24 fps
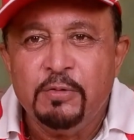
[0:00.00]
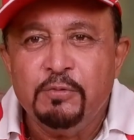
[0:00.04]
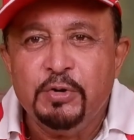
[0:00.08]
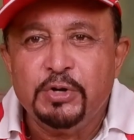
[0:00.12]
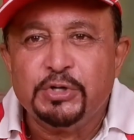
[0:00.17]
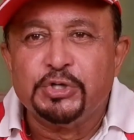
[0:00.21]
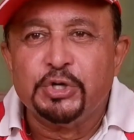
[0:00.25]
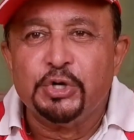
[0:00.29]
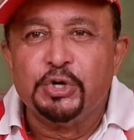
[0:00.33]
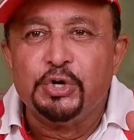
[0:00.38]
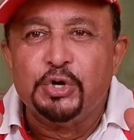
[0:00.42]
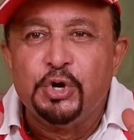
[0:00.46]

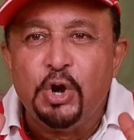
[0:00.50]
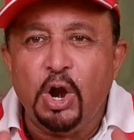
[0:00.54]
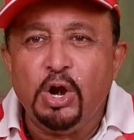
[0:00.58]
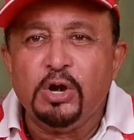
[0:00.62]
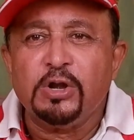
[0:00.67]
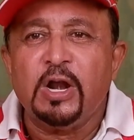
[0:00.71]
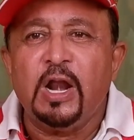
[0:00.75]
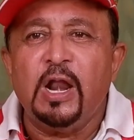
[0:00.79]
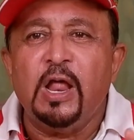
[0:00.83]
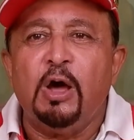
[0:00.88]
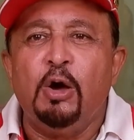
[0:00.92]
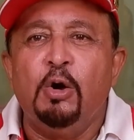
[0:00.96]
we should
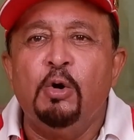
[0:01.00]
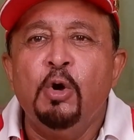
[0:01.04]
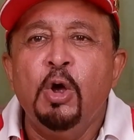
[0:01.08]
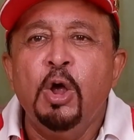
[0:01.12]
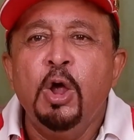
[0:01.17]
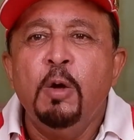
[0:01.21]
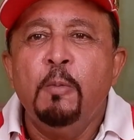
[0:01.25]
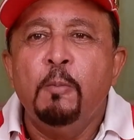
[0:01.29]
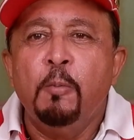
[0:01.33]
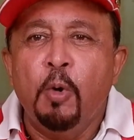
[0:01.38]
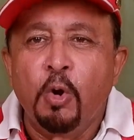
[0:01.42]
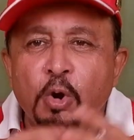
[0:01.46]
not
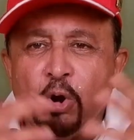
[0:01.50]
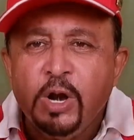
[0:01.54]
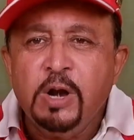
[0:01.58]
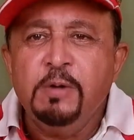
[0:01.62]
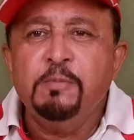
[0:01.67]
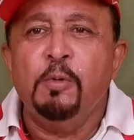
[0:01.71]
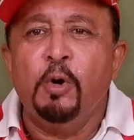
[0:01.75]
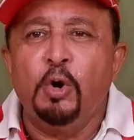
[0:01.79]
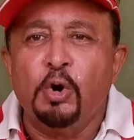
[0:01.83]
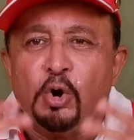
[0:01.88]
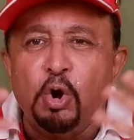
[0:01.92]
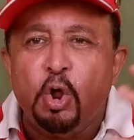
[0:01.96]
allow more
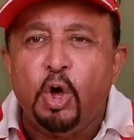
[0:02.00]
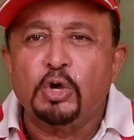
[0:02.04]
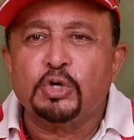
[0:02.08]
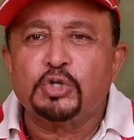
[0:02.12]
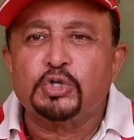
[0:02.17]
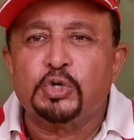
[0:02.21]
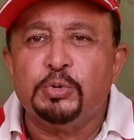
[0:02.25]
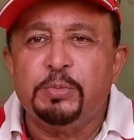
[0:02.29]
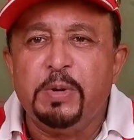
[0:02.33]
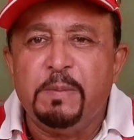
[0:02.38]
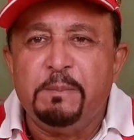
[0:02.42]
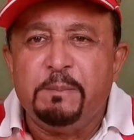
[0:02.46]
and more
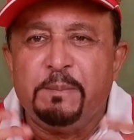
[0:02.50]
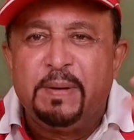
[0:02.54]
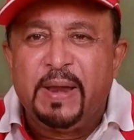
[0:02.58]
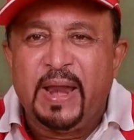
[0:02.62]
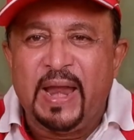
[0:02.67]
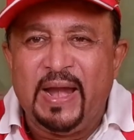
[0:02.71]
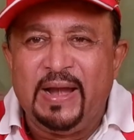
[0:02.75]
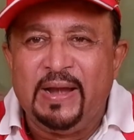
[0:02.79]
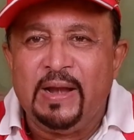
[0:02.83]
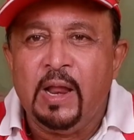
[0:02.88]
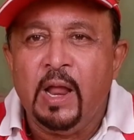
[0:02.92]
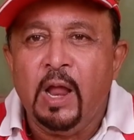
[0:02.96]
dogs to be
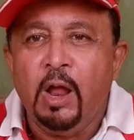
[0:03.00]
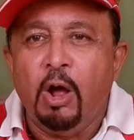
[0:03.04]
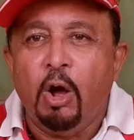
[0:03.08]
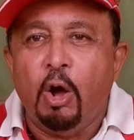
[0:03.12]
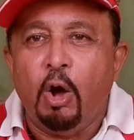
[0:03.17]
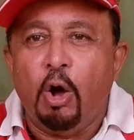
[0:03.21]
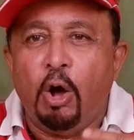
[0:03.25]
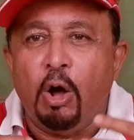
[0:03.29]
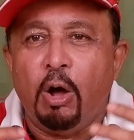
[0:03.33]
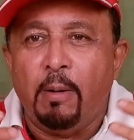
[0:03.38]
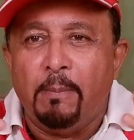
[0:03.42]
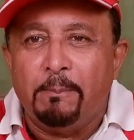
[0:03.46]
bred
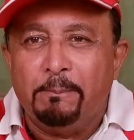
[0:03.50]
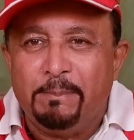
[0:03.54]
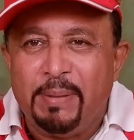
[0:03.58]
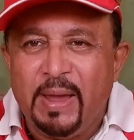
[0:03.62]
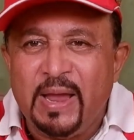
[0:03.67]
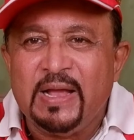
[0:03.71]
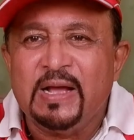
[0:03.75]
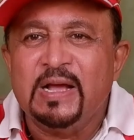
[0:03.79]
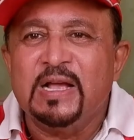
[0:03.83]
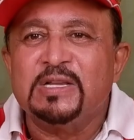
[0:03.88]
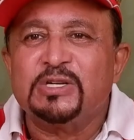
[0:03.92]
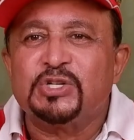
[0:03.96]
or
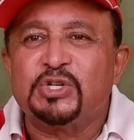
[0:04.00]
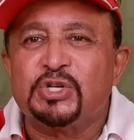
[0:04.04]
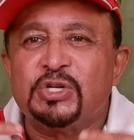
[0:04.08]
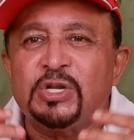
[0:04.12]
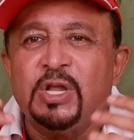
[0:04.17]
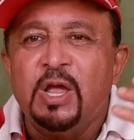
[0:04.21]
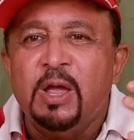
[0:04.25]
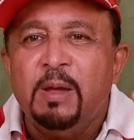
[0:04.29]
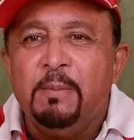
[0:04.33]
beggars.